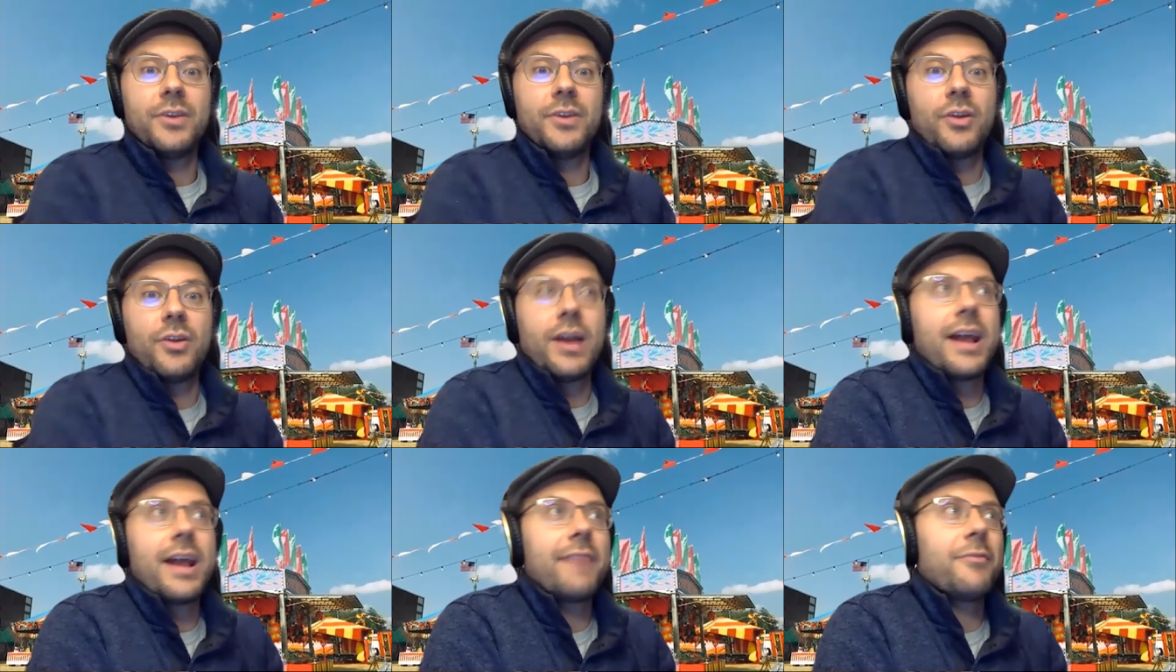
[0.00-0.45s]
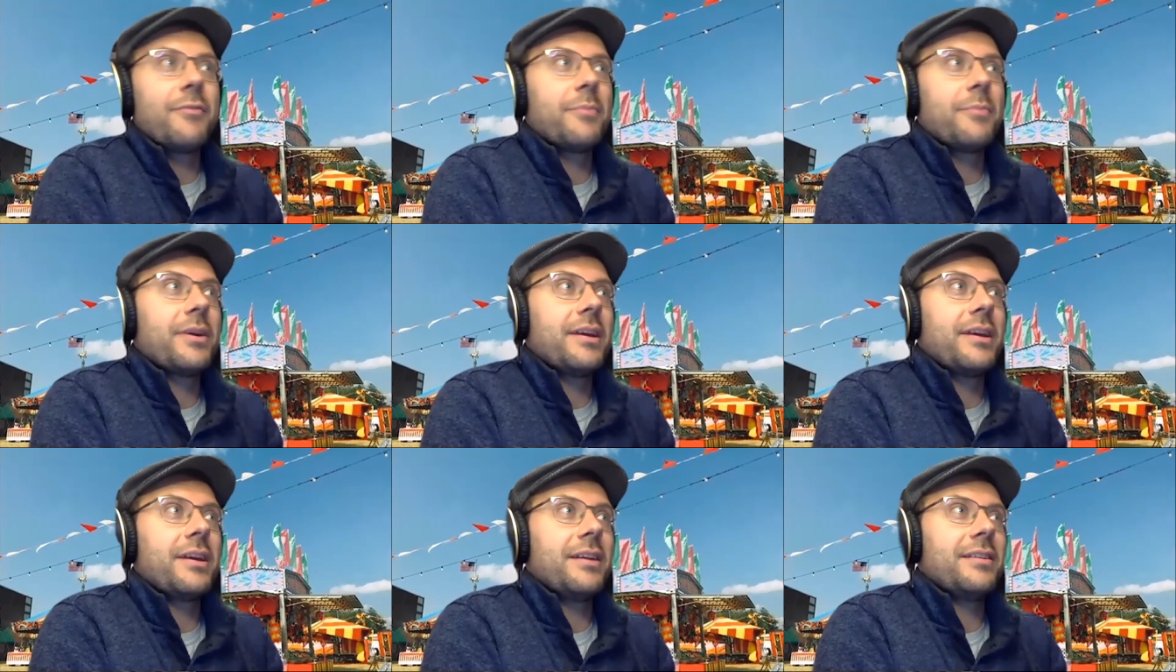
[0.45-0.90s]
you know, not
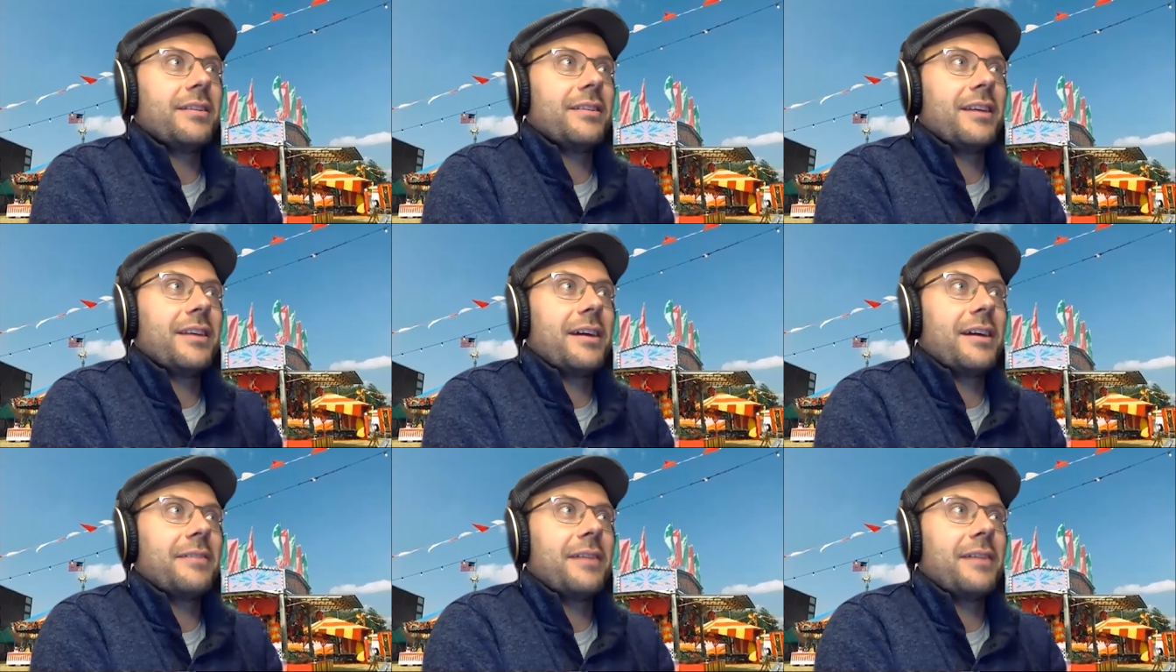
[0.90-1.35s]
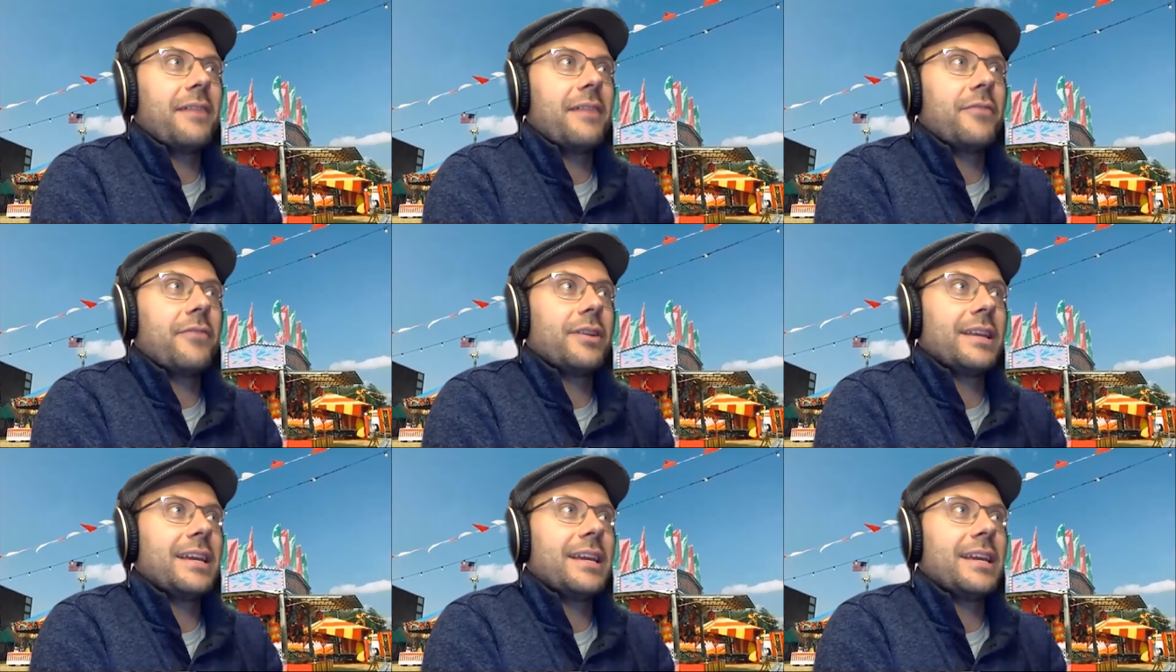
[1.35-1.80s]
everybody, not
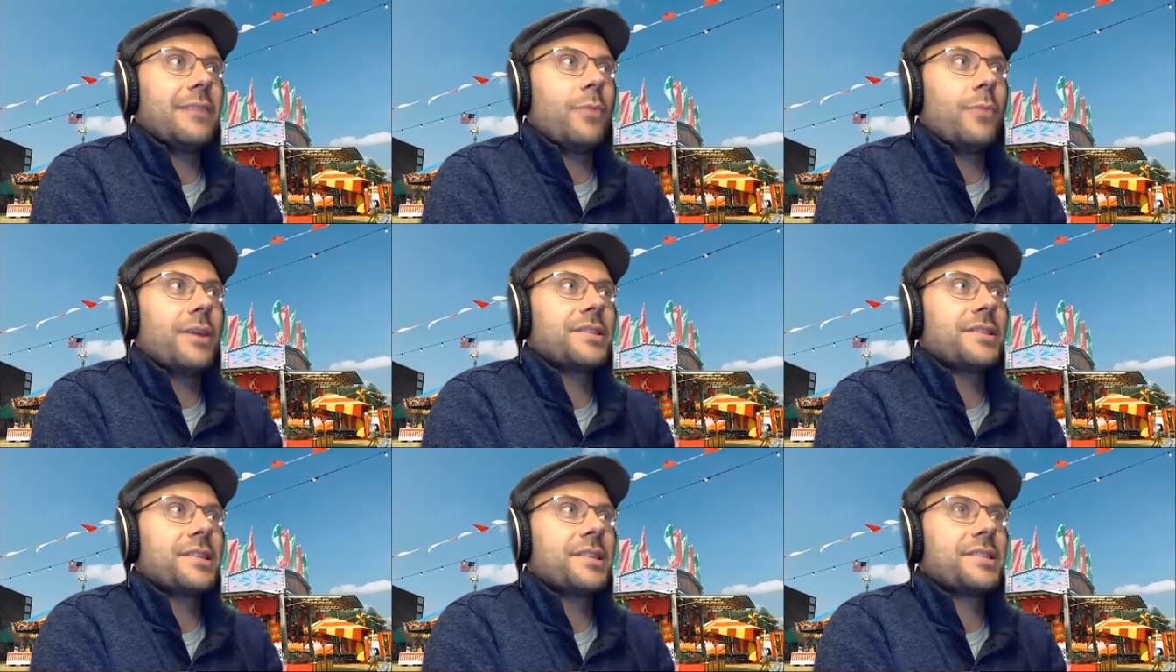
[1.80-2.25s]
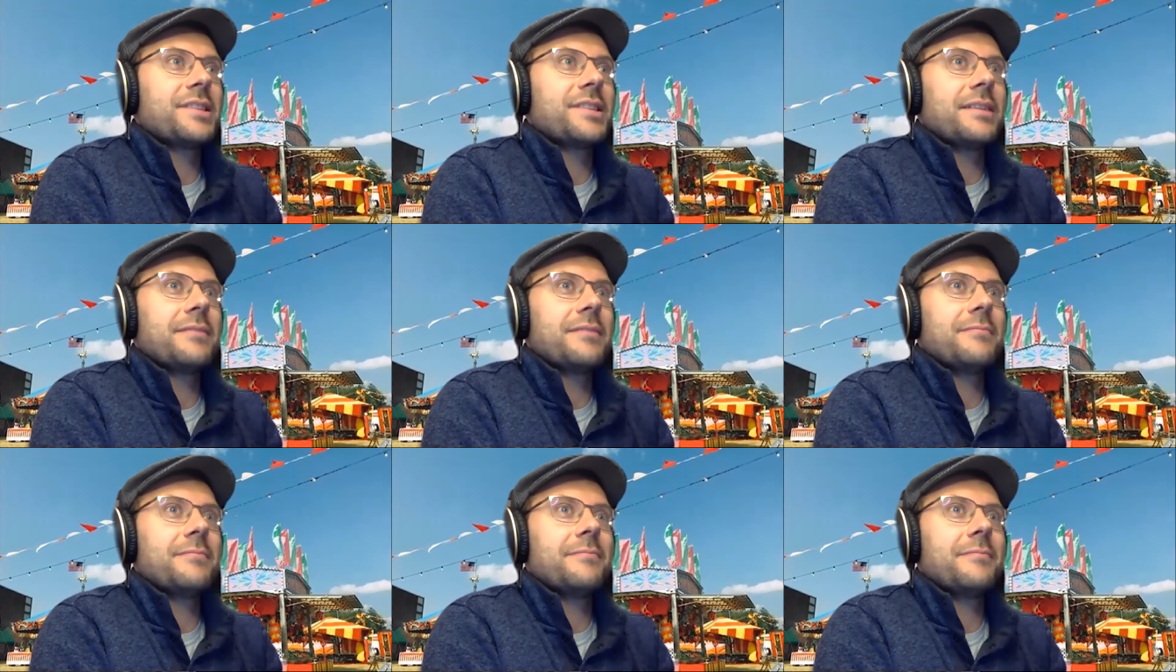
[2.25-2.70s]
every lead wants to
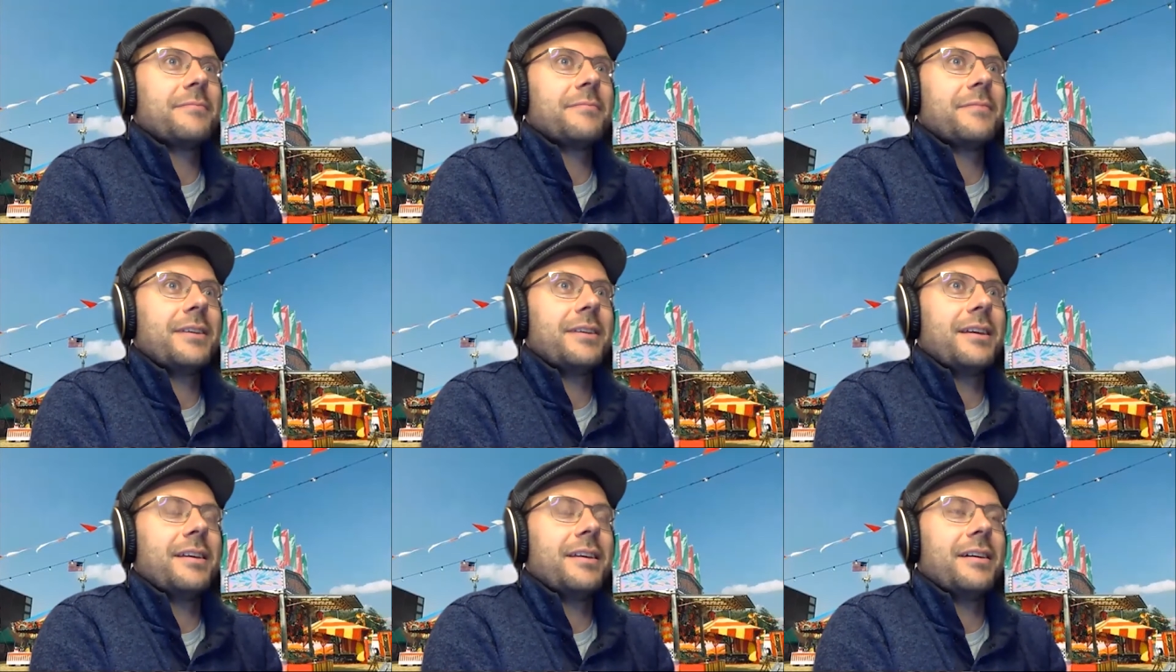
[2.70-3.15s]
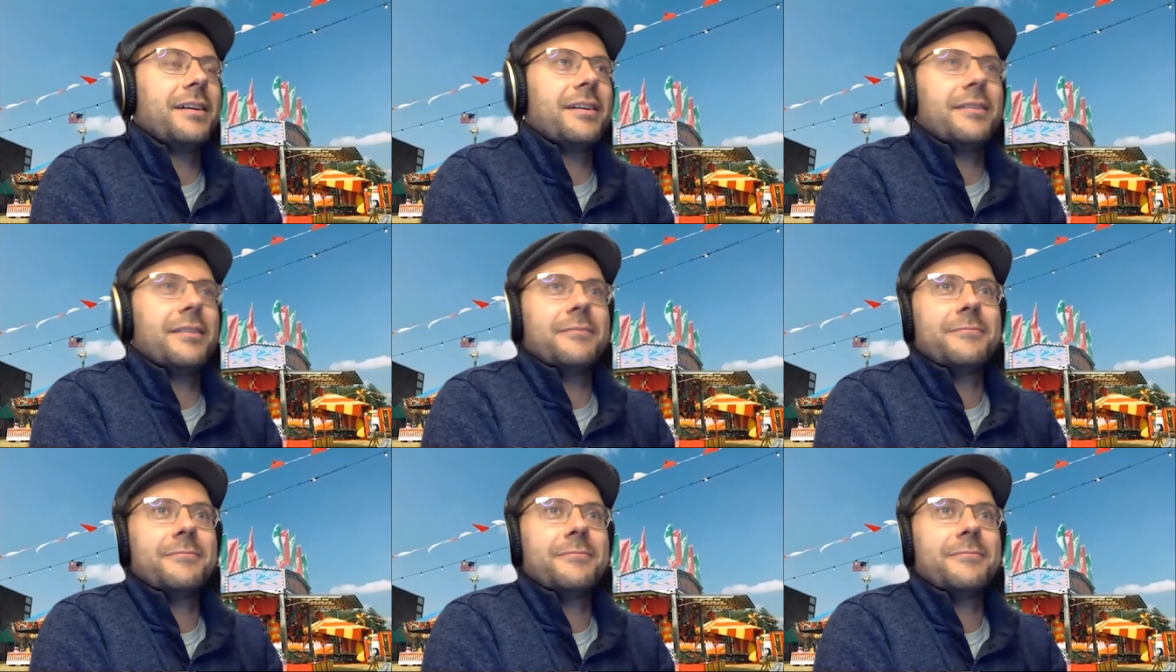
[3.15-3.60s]
sit in
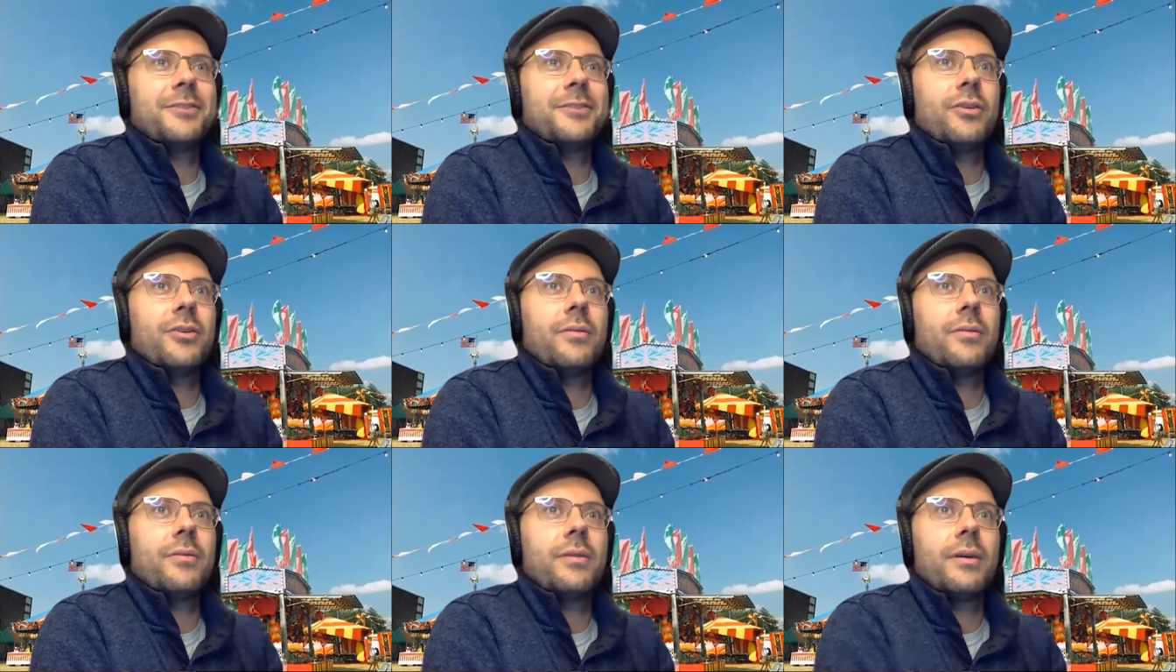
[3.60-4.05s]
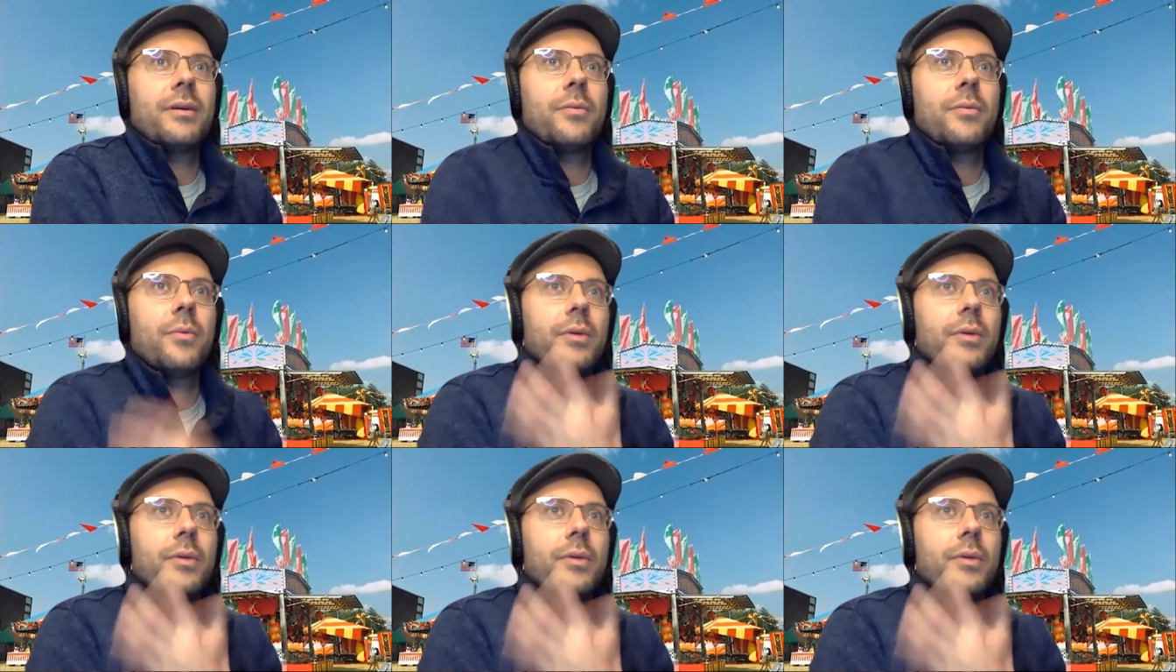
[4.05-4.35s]
a you know uh,